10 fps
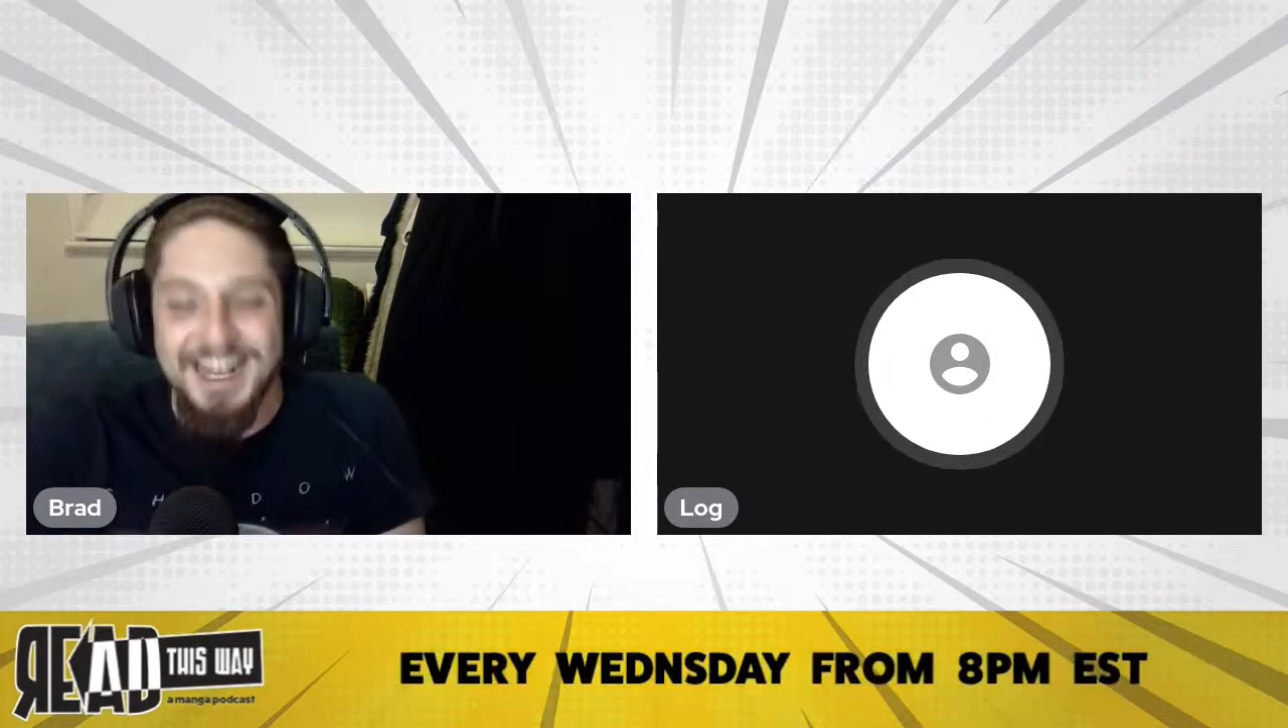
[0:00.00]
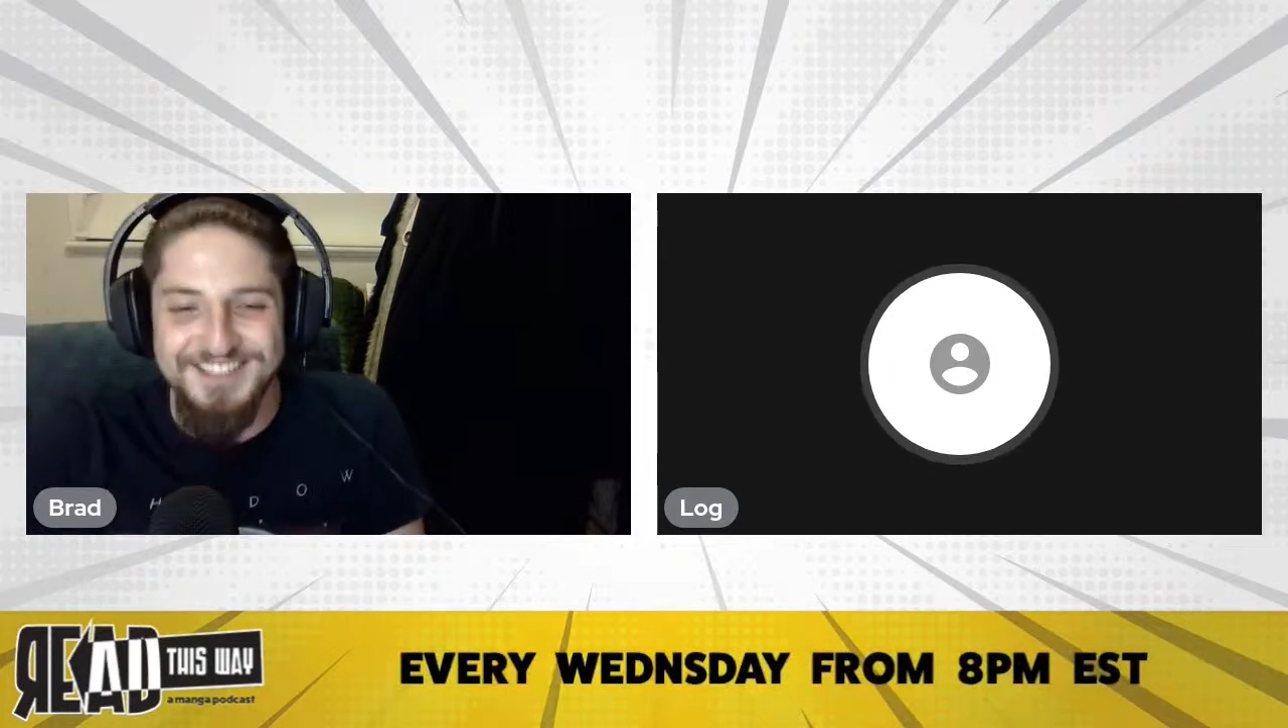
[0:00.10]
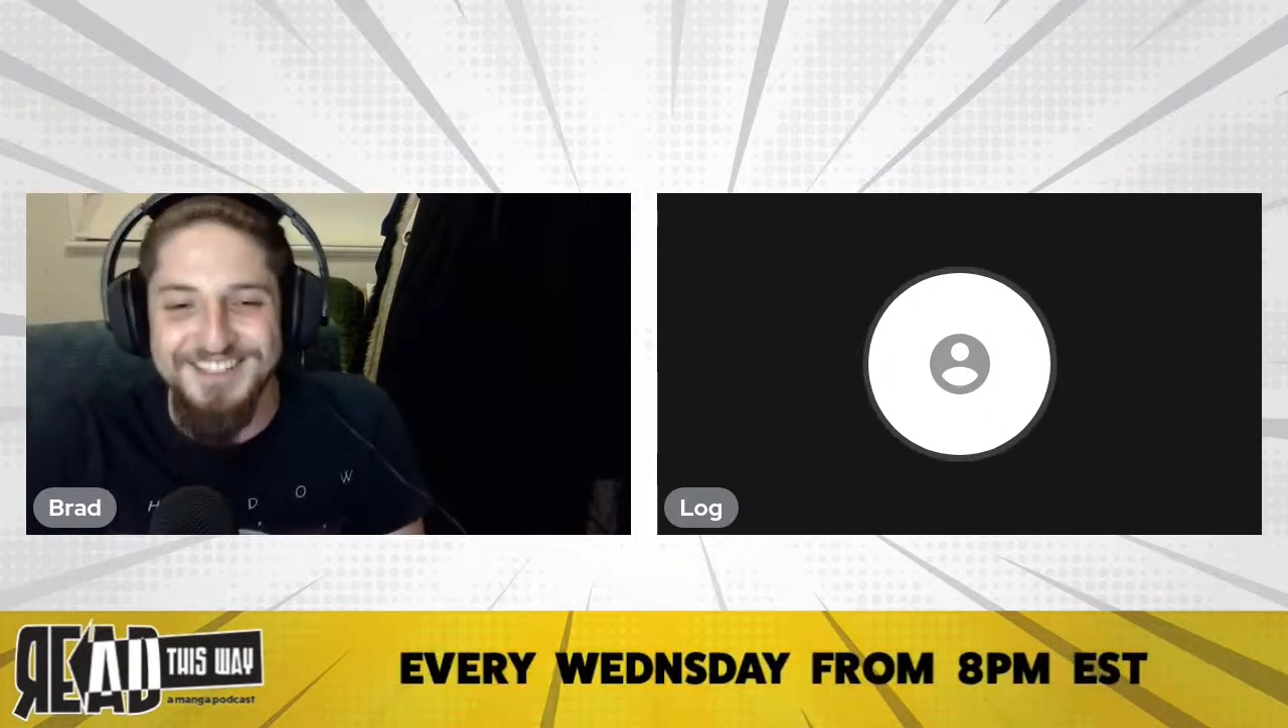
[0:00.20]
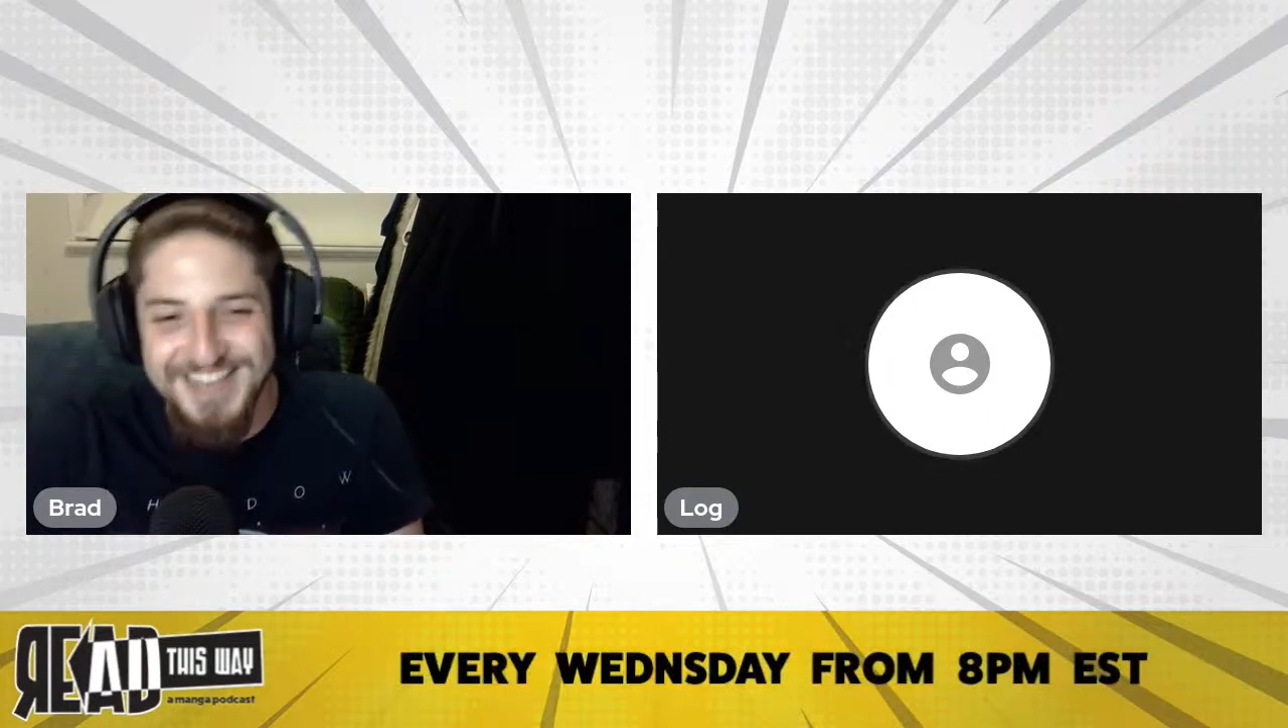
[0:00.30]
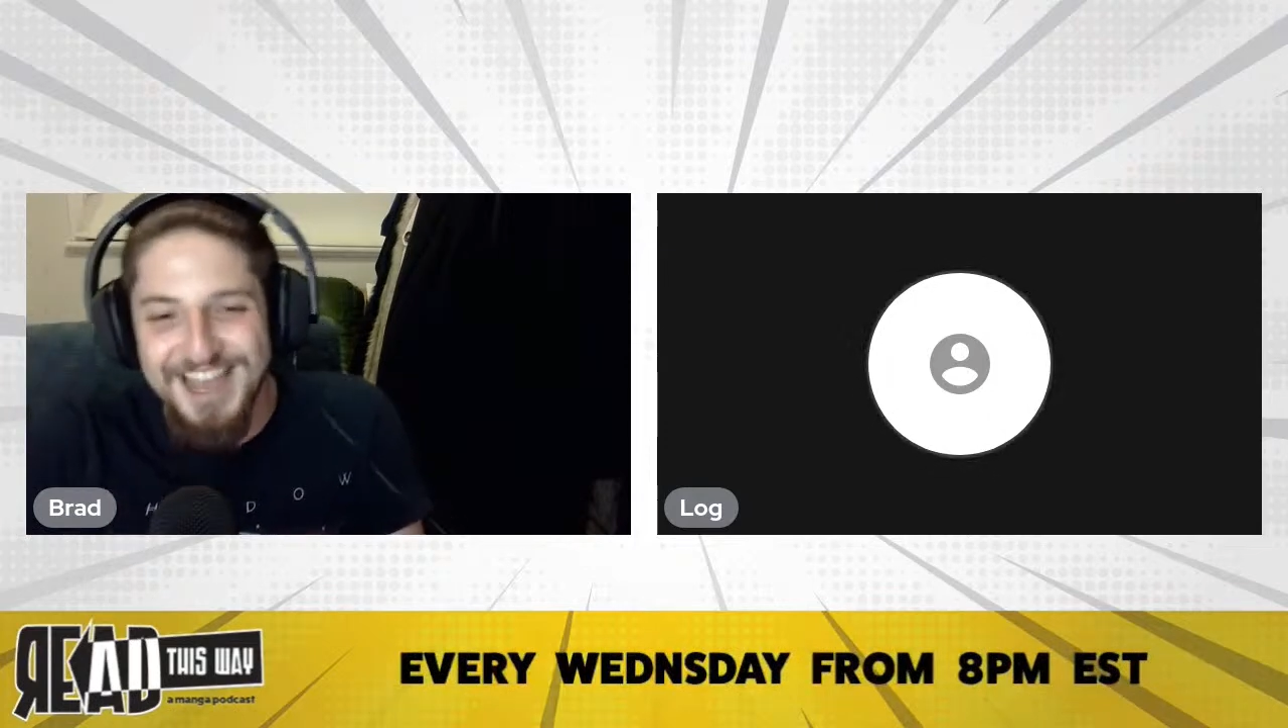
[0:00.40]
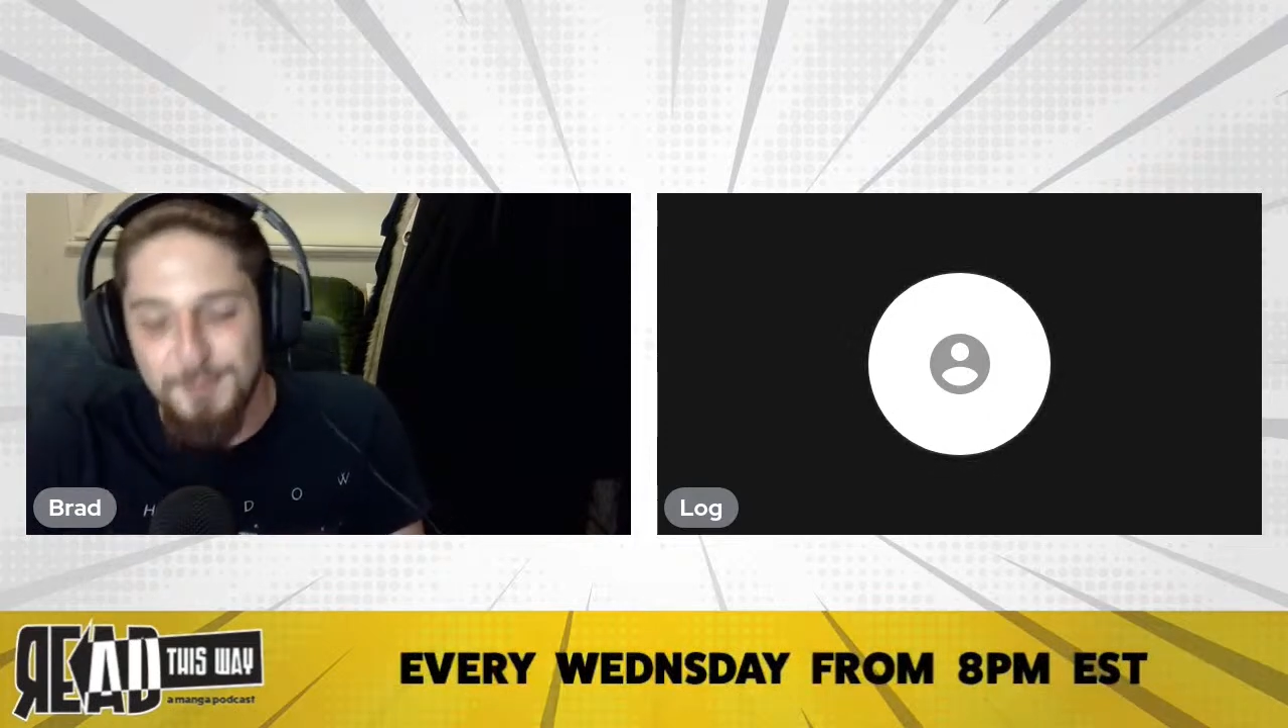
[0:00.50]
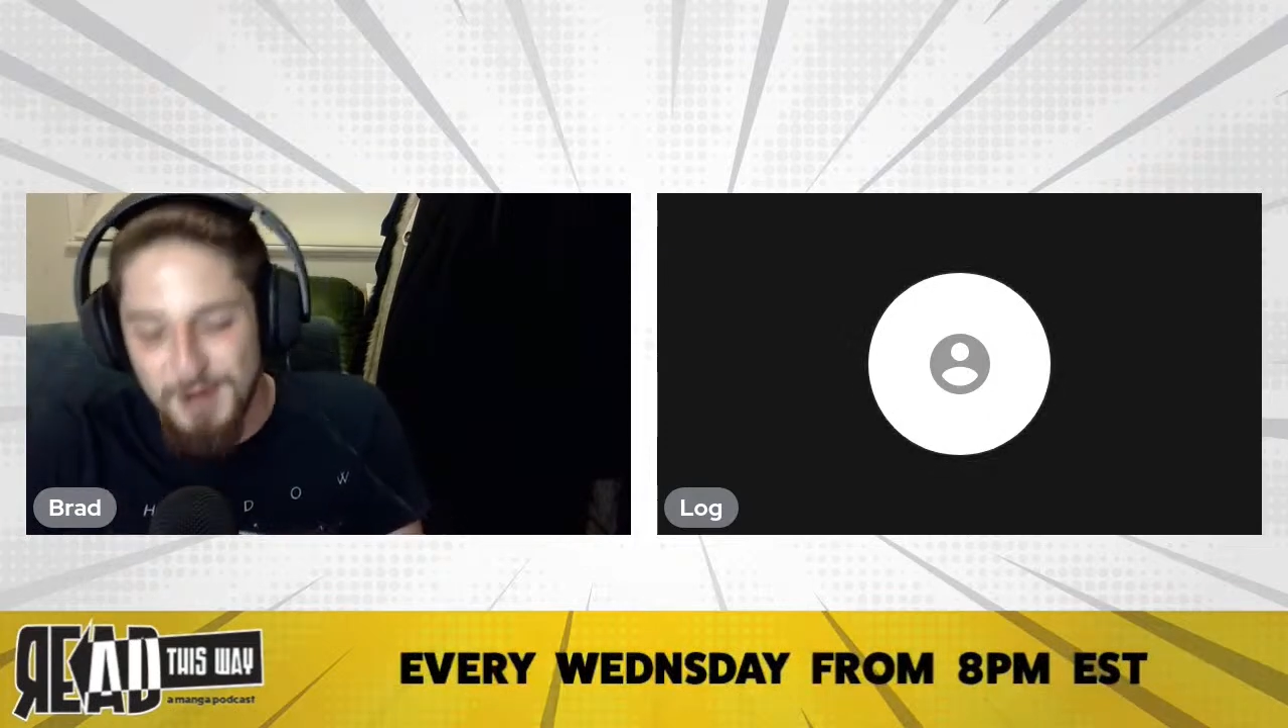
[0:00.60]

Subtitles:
Actually, yeah,